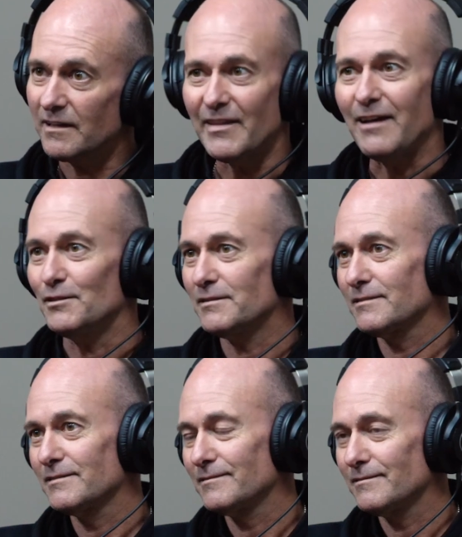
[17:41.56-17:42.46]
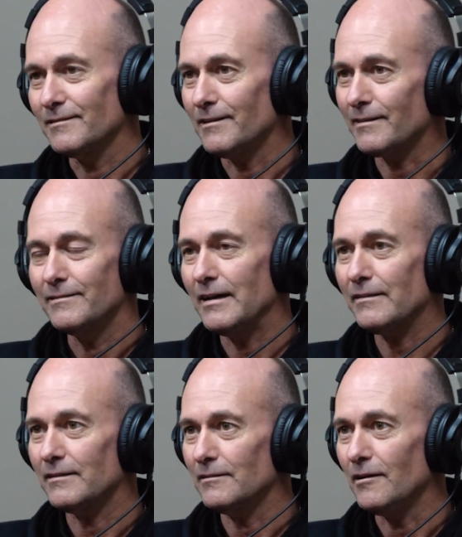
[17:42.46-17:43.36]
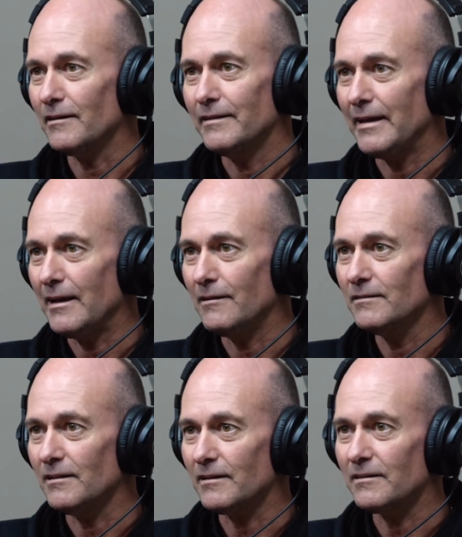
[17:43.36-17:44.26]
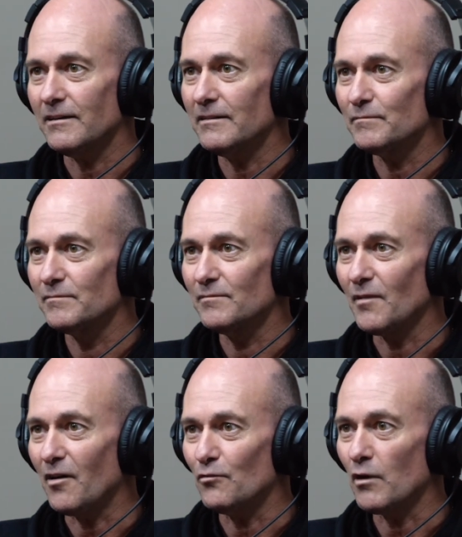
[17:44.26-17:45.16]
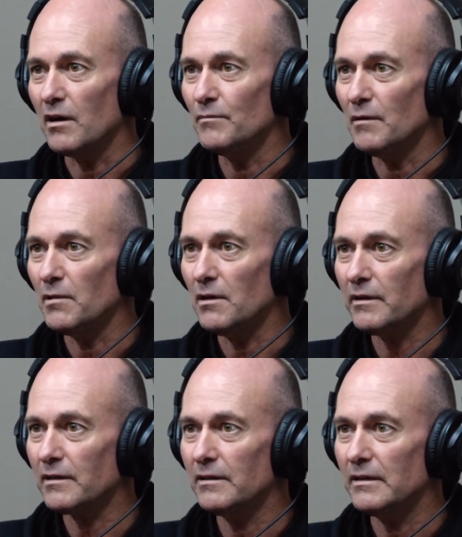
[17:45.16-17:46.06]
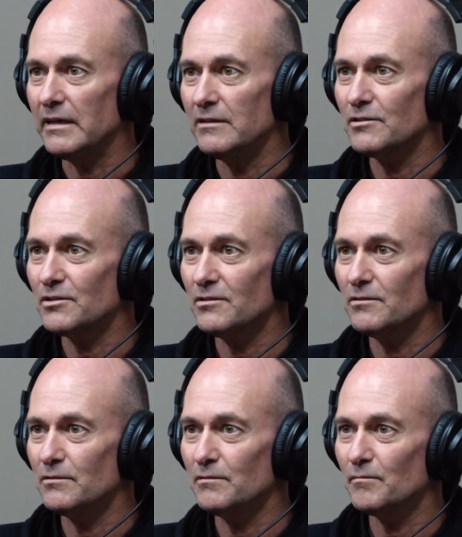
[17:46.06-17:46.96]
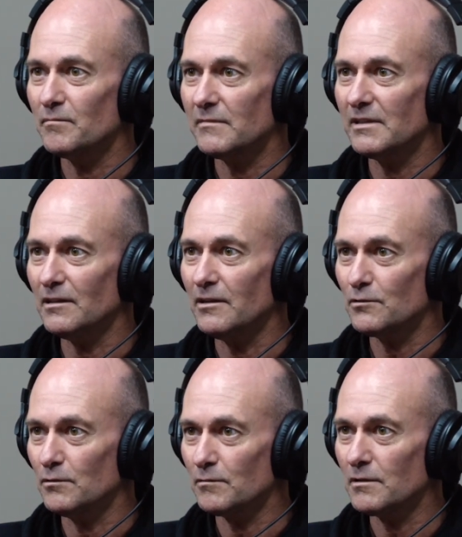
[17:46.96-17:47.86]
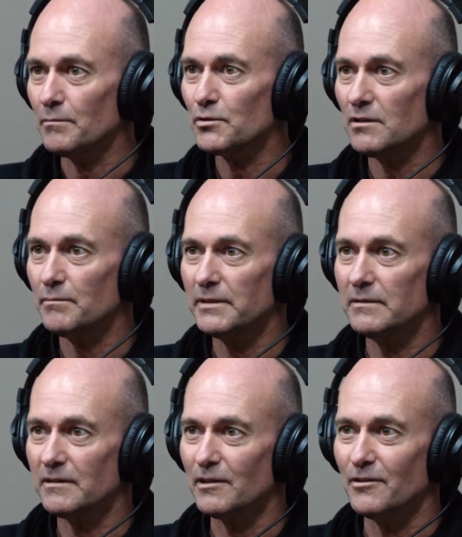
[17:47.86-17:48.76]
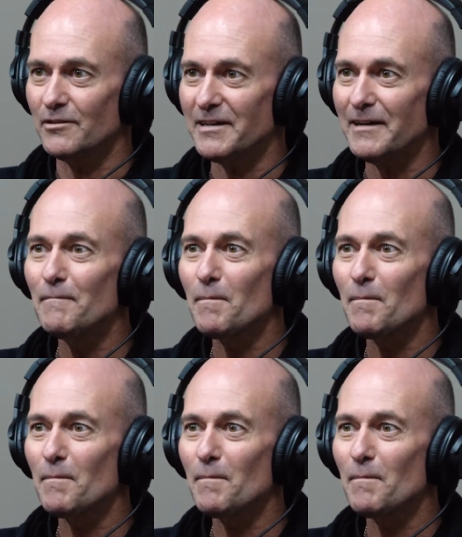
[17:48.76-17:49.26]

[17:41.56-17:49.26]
And that was like nothing like now. Like I rode my bike into the local cop shop in Kahuna.